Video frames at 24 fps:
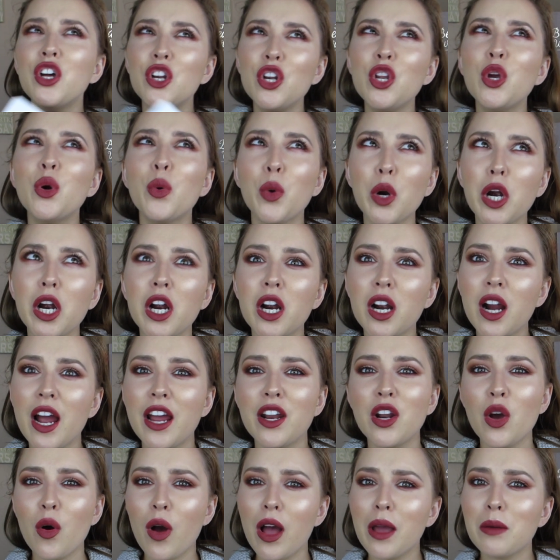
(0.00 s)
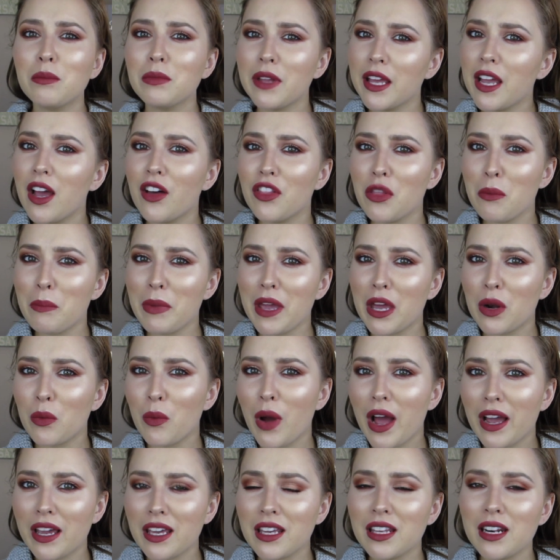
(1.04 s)
I know I'm late on the
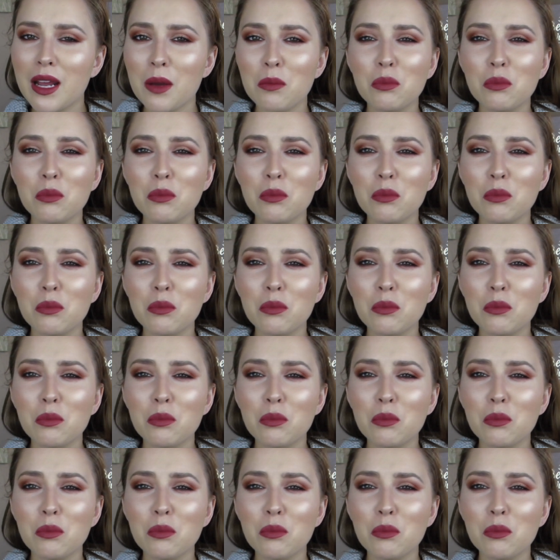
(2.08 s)
bandwagon.